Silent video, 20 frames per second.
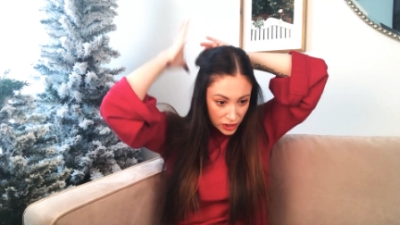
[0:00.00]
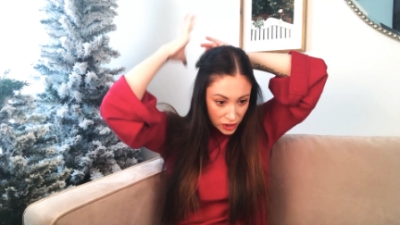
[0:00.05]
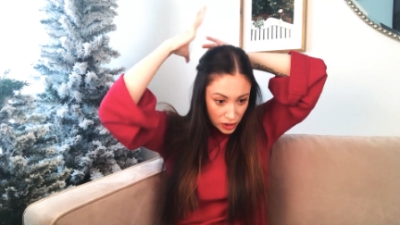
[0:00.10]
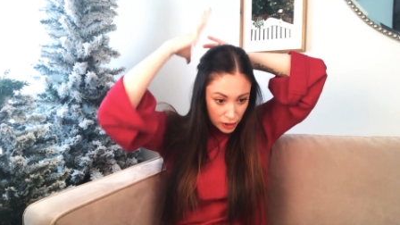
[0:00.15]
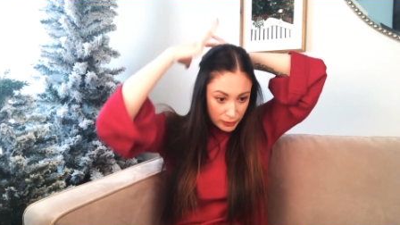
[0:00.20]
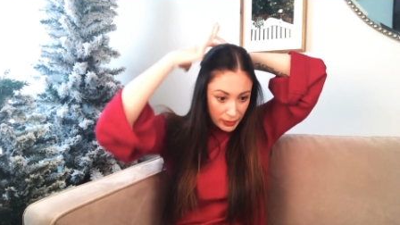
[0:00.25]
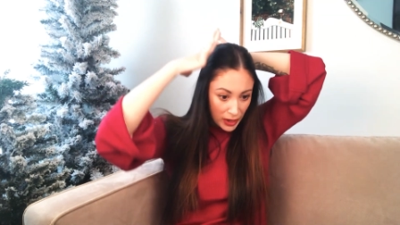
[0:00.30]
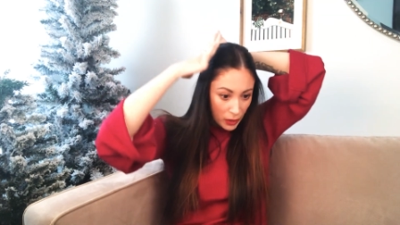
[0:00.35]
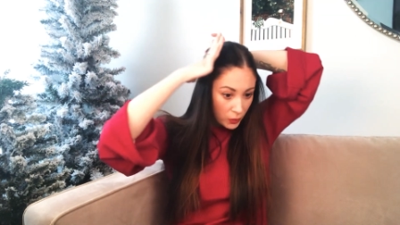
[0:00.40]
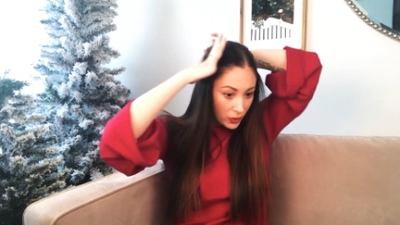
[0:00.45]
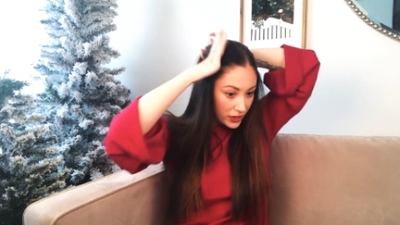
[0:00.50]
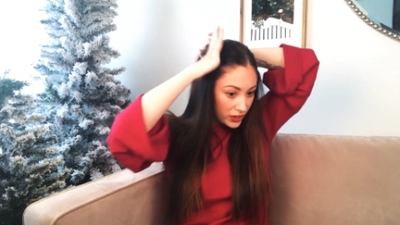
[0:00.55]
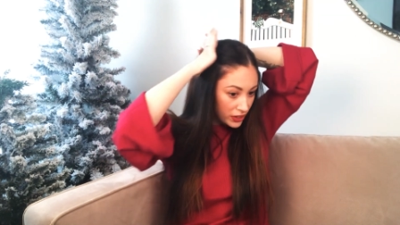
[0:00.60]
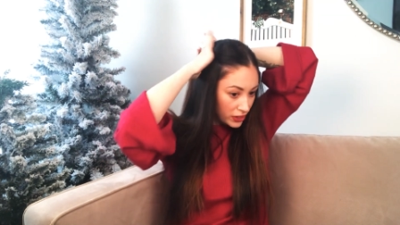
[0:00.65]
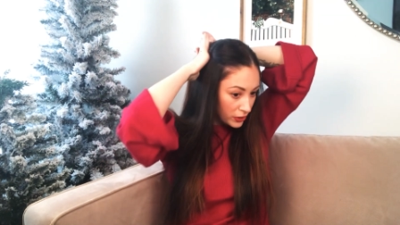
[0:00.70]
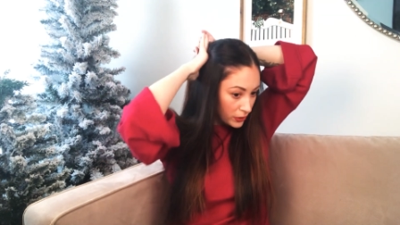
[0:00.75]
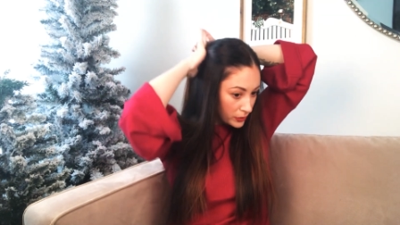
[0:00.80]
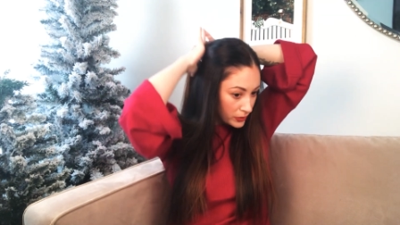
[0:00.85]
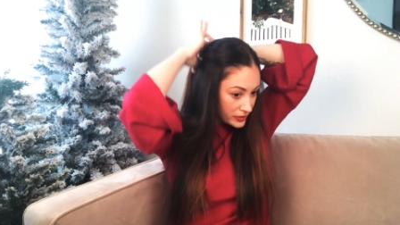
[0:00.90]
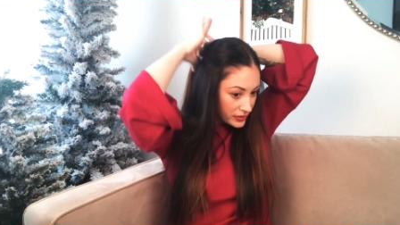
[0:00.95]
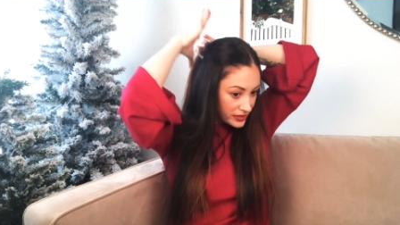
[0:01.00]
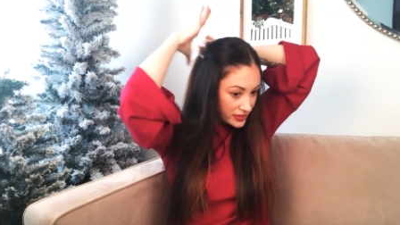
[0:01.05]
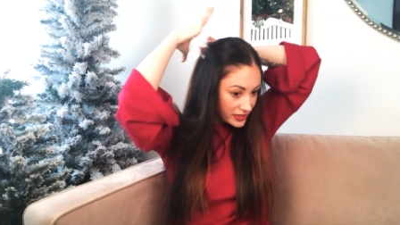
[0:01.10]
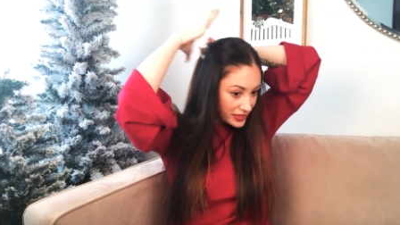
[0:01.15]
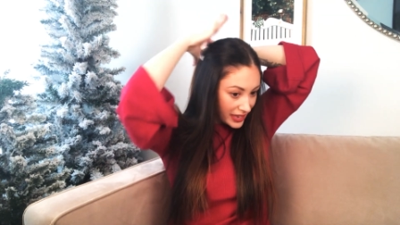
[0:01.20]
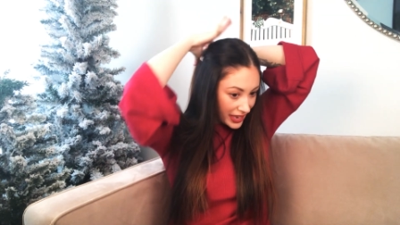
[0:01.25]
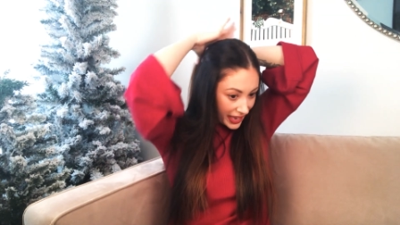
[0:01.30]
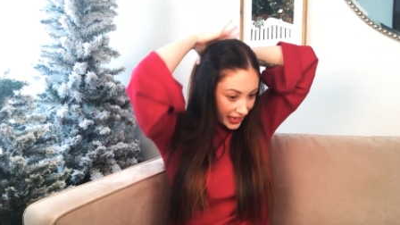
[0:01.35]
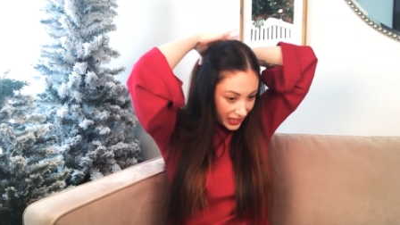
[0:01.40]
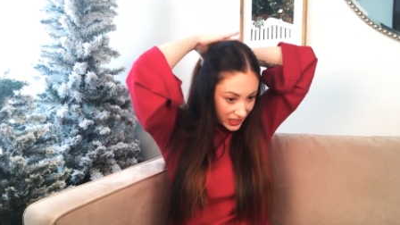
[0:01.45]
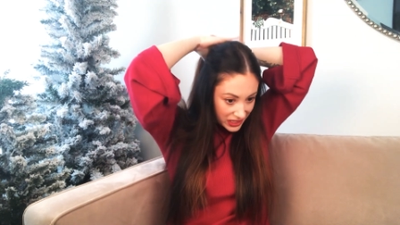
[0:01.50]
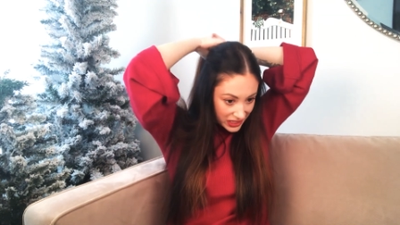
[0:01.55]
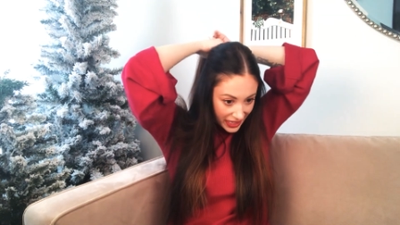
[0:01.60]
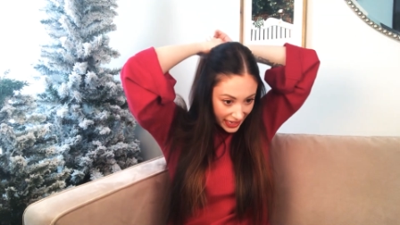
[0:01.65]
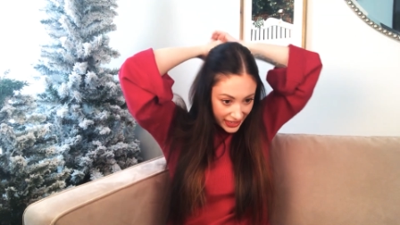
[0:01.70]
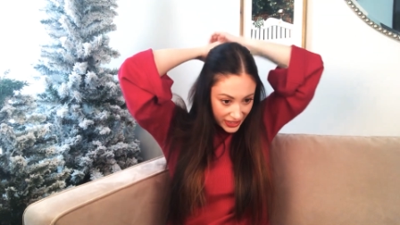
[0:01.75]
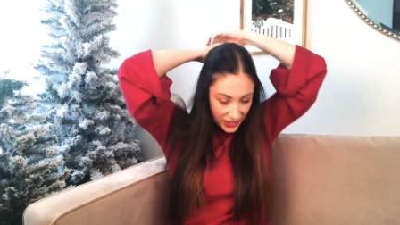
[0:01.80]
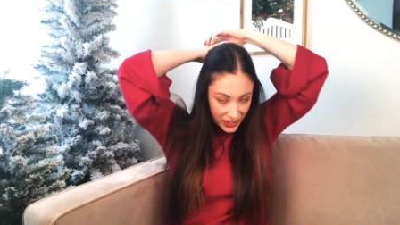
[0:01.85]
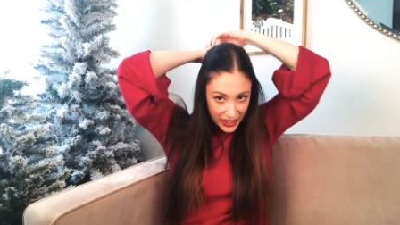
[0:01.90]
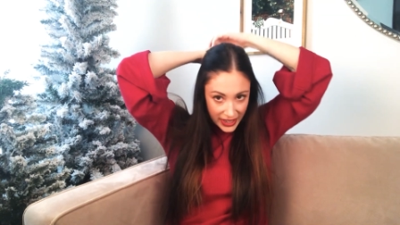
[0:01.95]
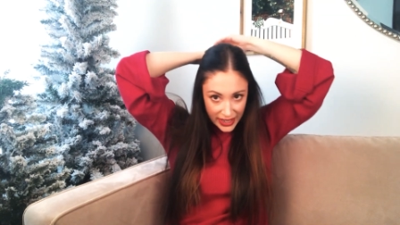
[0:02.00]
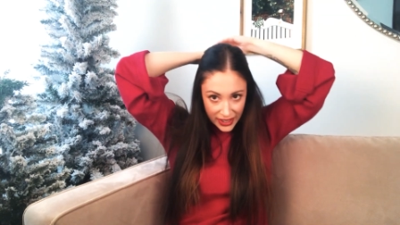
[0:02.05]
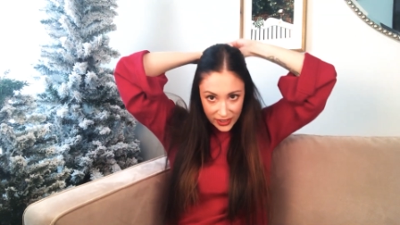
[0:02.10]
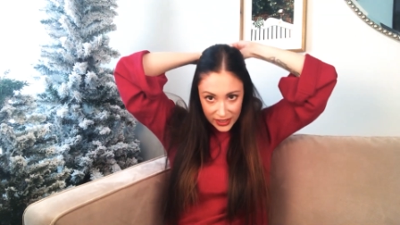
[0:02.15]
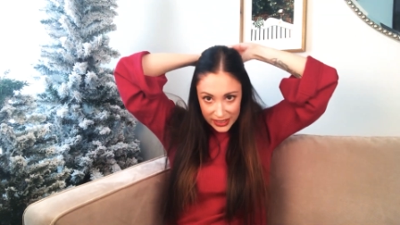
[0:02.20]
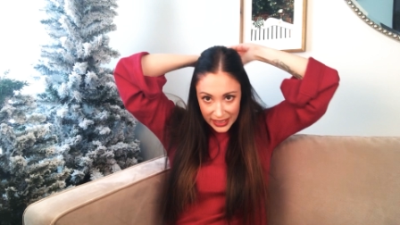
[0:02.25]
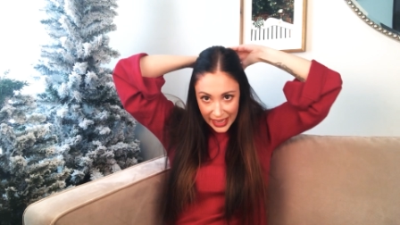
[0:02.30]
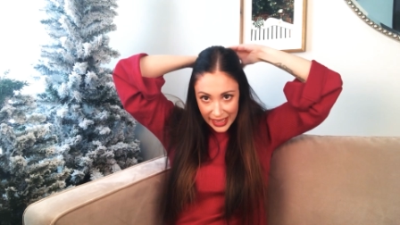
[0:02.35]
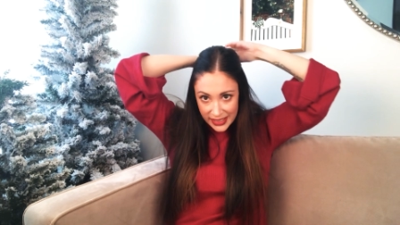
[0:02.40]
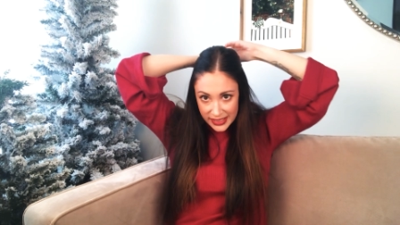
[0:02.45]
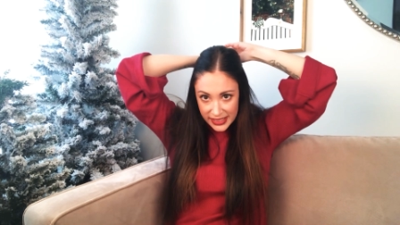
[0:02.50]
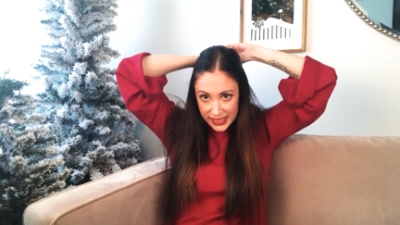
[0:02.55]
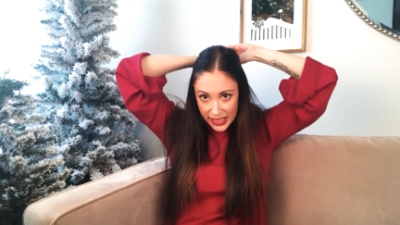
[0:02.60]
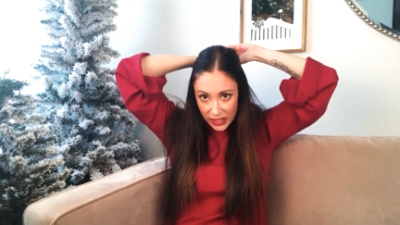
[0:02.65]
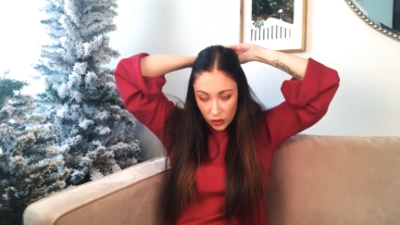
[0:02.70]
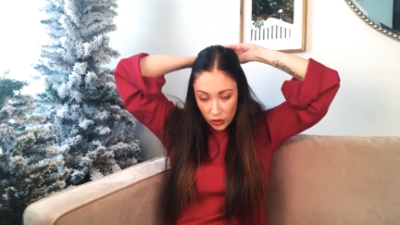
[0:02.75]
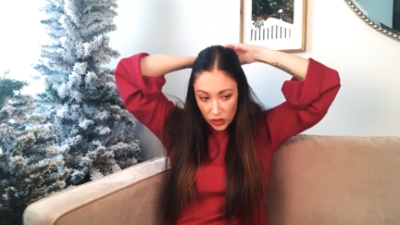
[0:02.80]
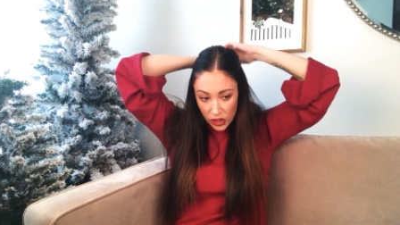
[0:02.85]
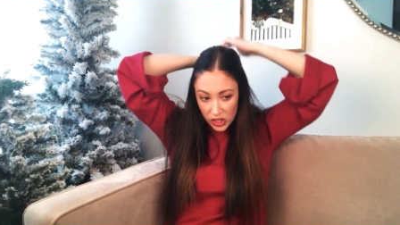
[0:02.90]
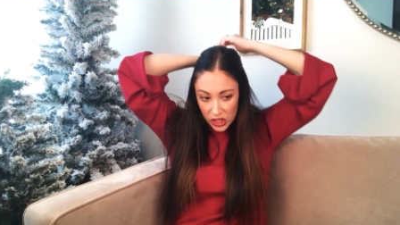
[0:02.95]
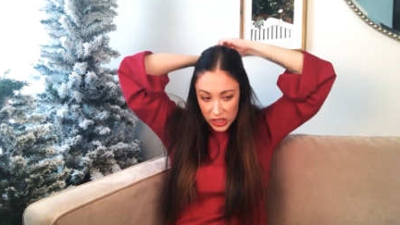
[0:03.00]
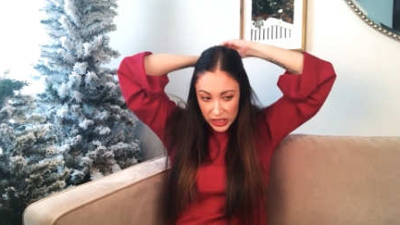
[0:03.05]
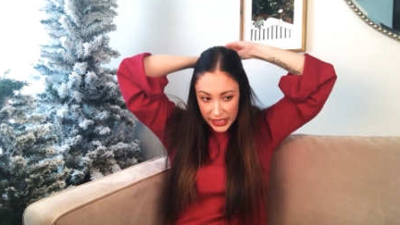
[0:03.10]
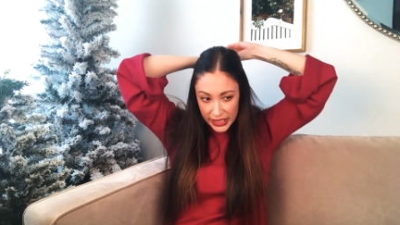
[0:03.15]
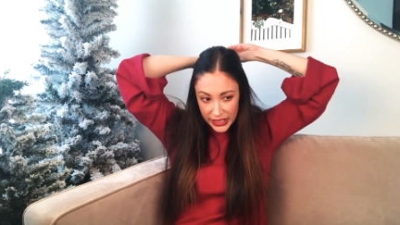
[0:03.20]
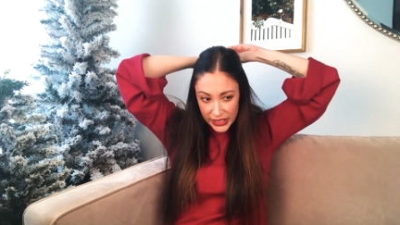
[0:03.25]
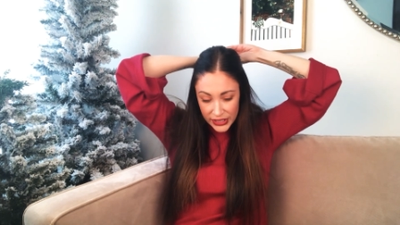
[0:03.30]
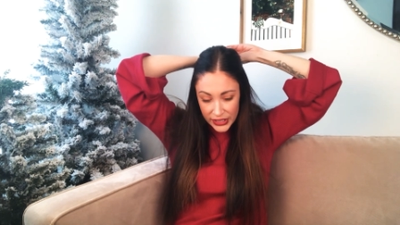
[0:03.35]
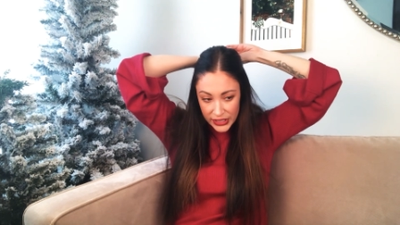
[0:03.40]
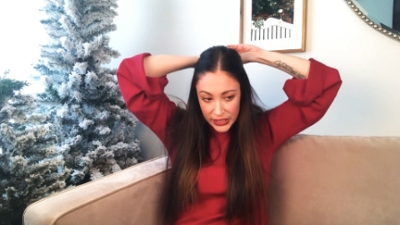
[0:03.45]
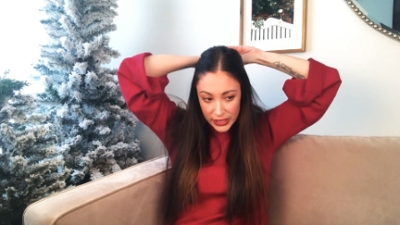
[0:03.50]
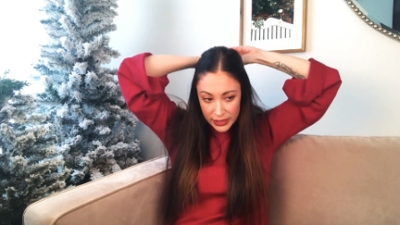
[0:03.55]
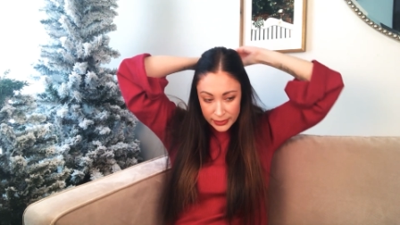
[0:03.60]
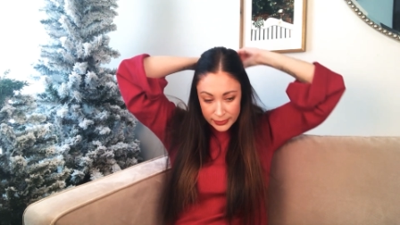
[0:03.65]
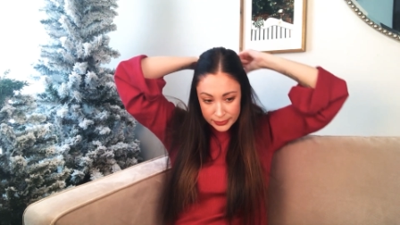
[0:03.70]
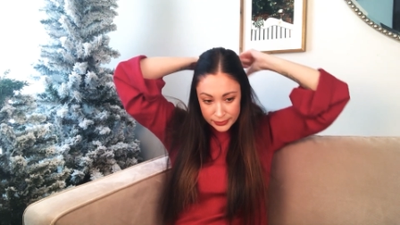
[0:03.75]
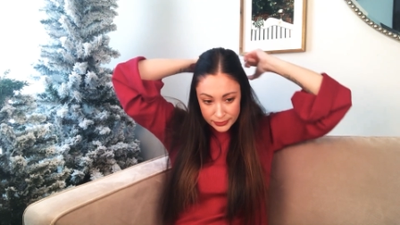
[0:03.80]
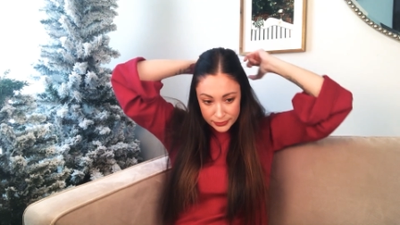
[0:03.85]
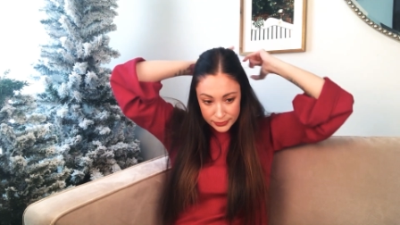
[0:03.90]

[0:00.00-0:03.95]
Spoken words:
you may want to use a lighter hair elastic or clear.